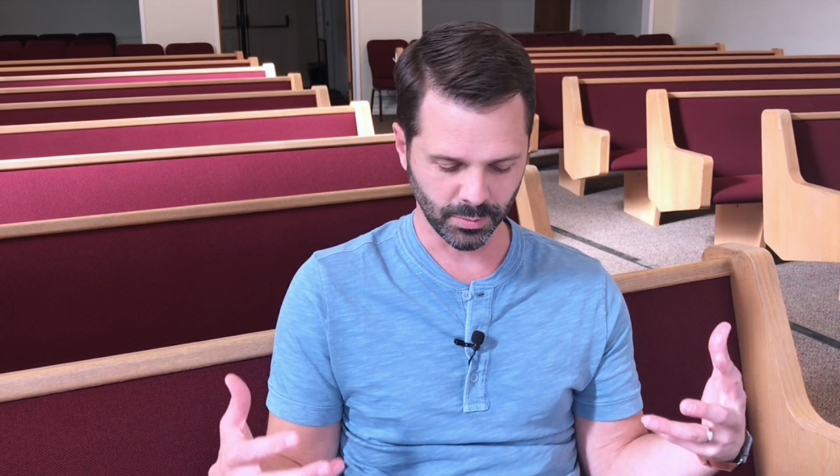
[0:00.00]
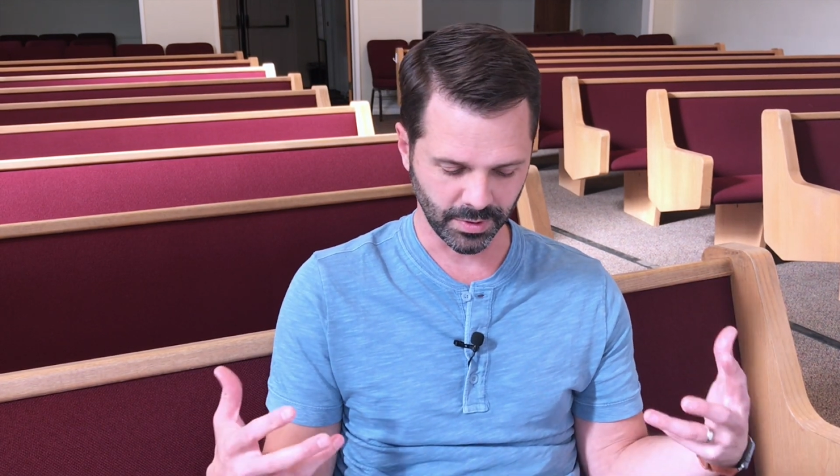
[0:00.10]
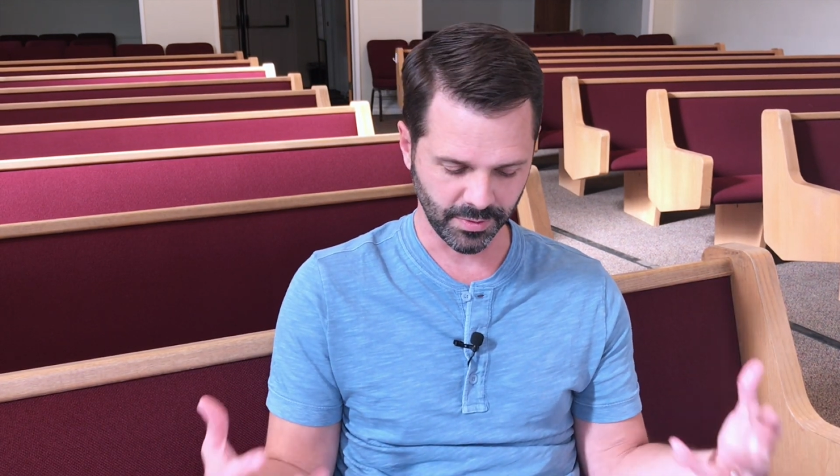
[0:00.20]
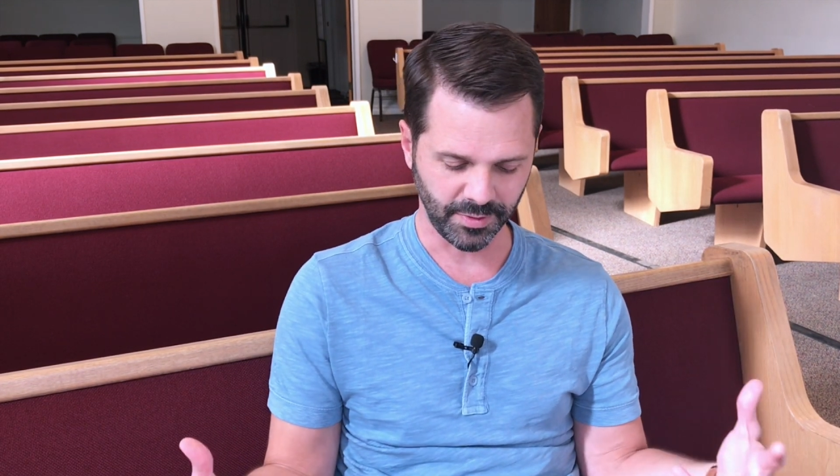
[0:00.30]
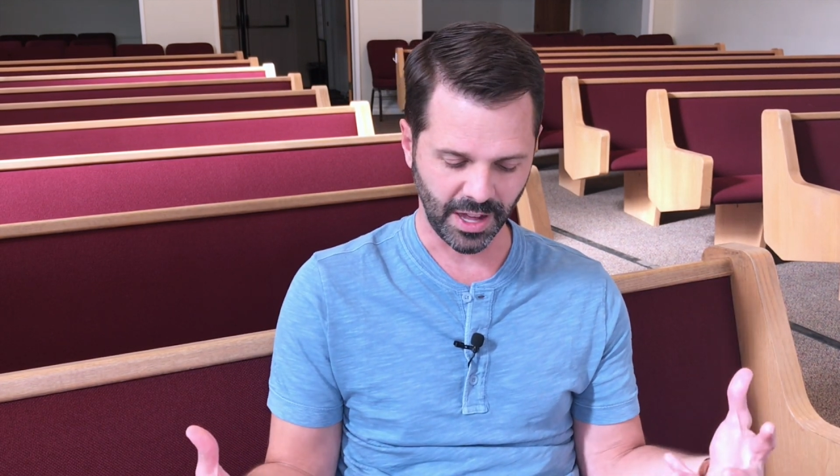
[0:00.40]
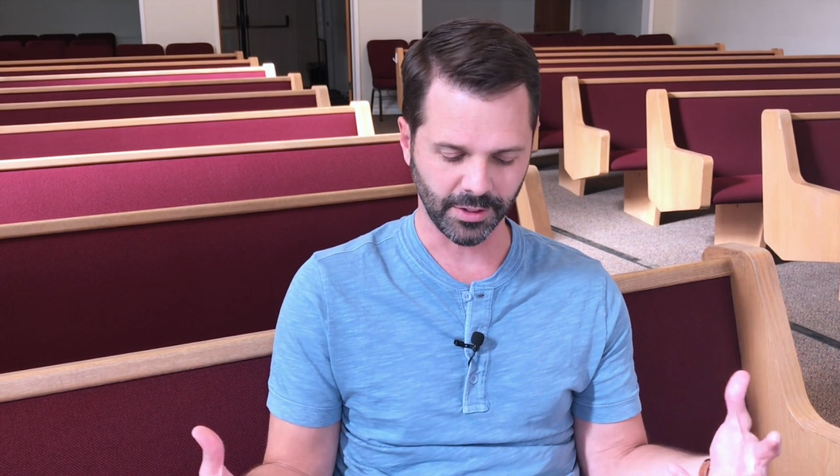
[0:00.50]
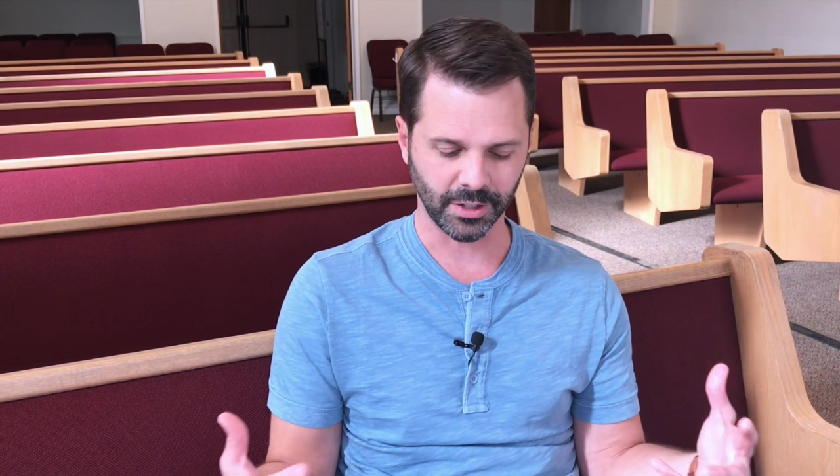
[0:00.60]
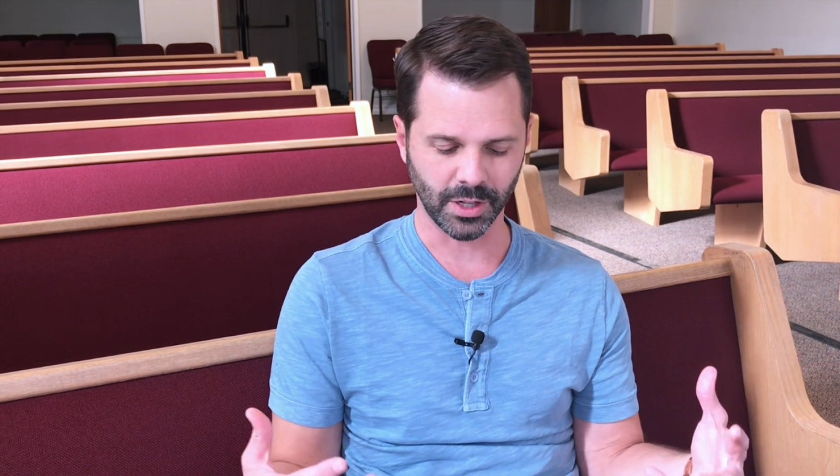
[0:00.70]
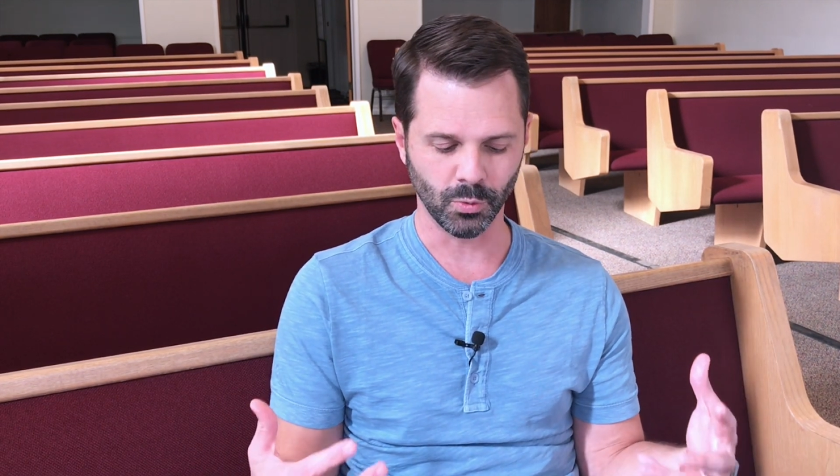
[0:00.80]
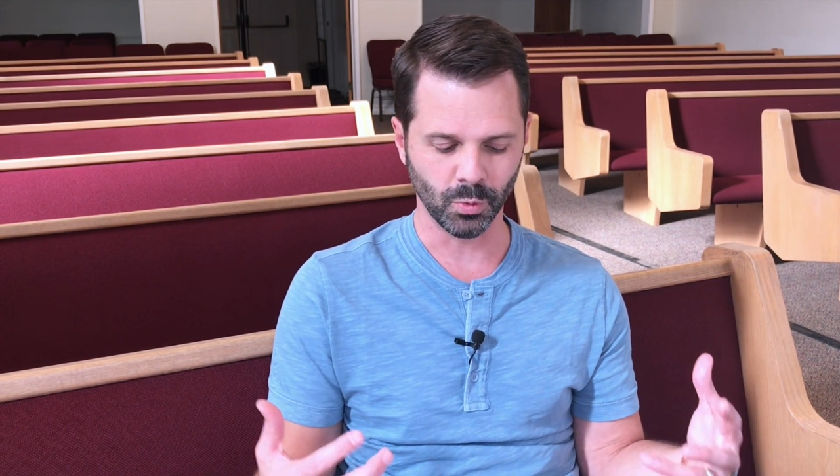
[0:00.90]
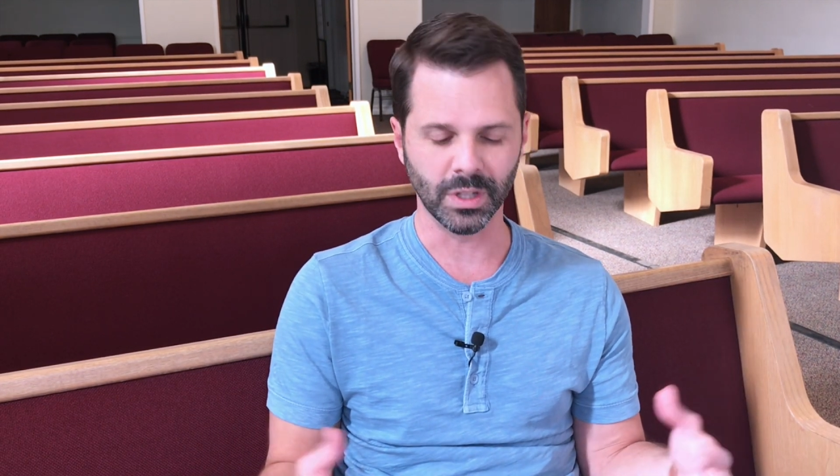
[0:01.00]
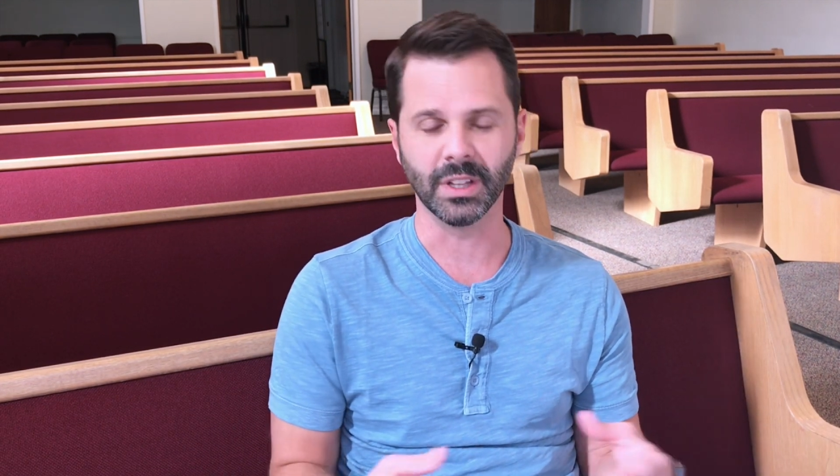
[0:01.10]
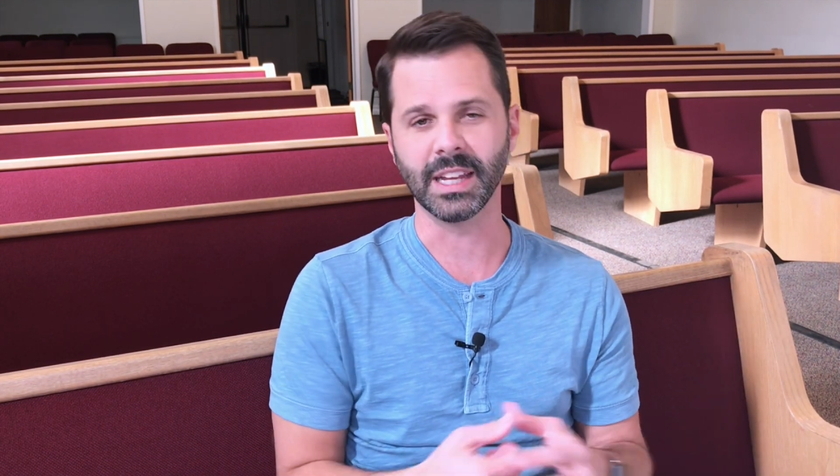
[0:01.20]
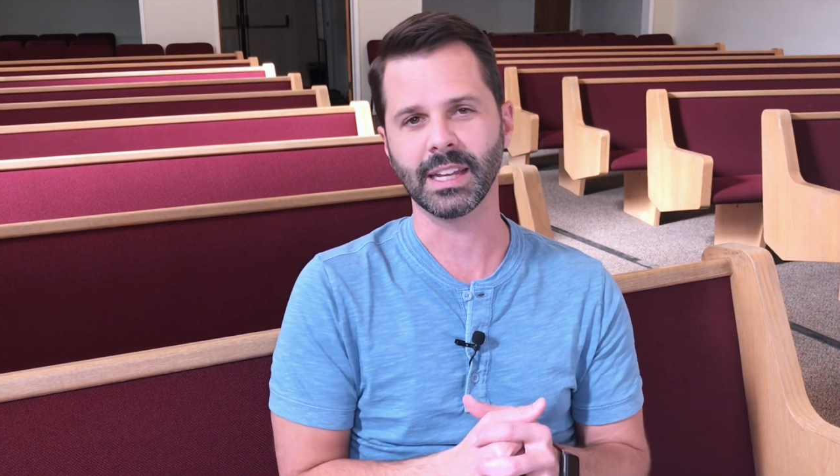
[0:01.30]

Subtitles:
the Father can really